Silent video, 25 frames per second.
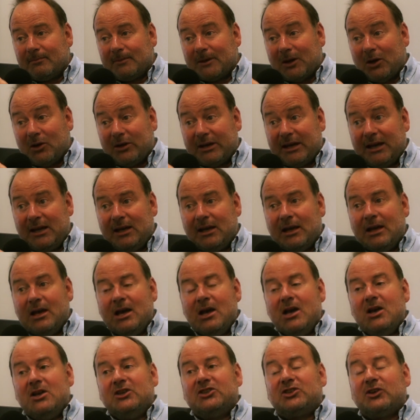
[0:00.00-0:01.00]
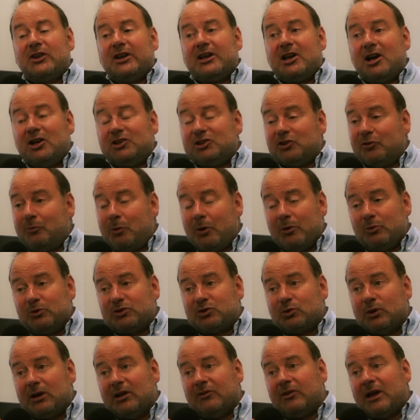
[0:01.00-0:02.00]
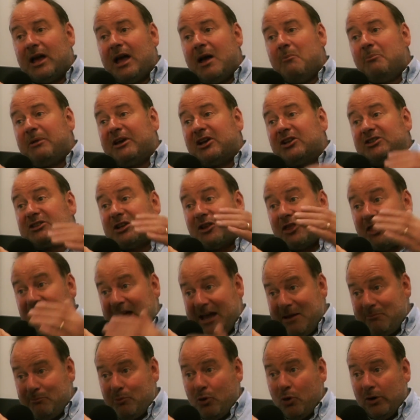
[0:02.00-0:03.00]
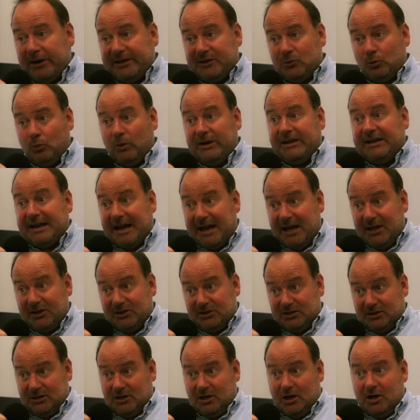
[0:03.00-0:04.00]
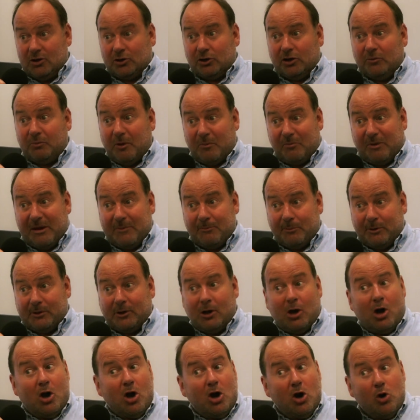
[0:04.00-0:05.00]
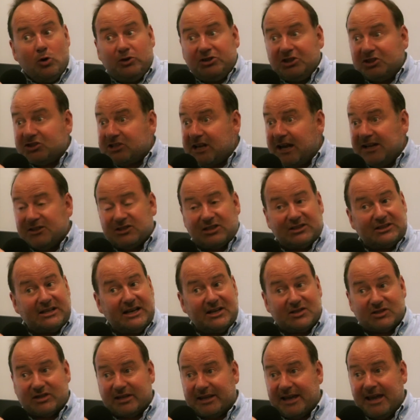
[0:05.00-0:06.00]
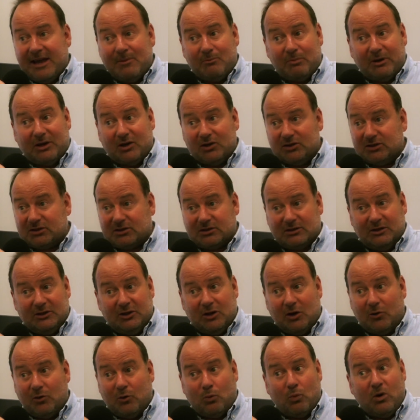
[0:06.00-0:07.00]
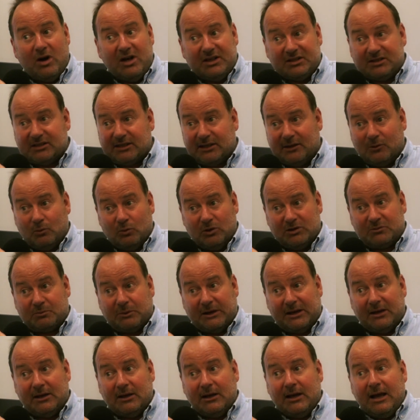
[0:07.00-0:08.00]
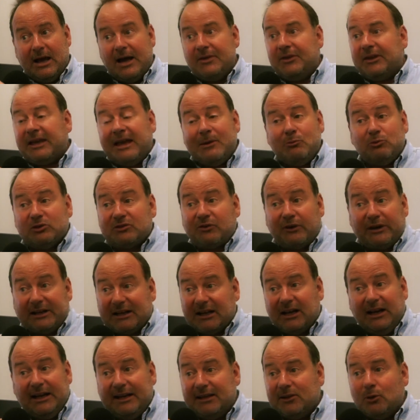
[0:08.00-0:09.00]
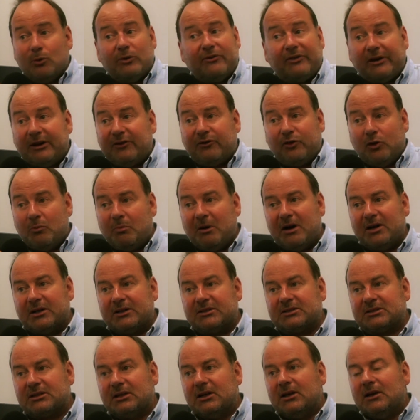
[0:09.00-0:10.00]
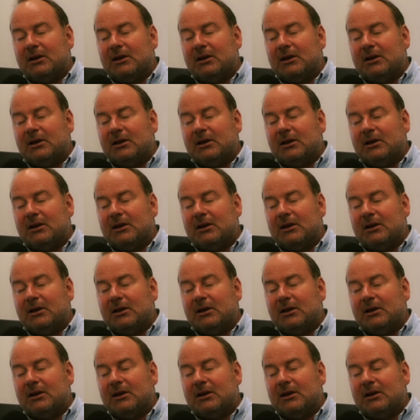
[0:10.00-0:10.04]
Okay? So the cut-off point was 12, because at that point we had a group of people who just had to test the game, because, the worst thing would be... And the game was very clean. There were very few bugs.